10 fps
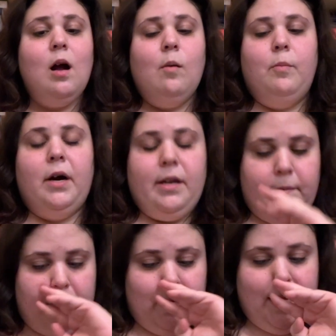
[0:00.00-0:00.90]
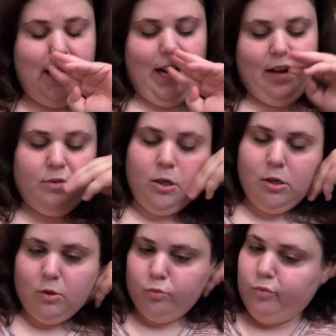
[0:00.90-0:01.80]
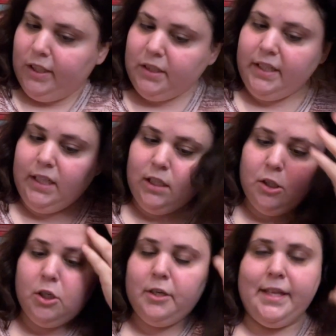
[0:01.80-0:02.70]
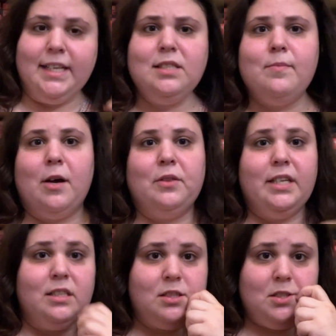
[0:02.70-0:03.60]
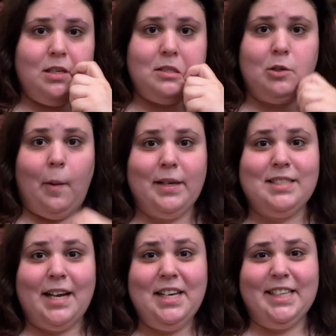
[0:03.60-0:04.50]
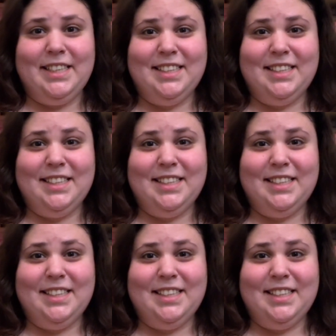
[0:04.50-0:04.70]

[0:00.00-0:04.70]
But again, I've heard really good things about this, so I'm excited.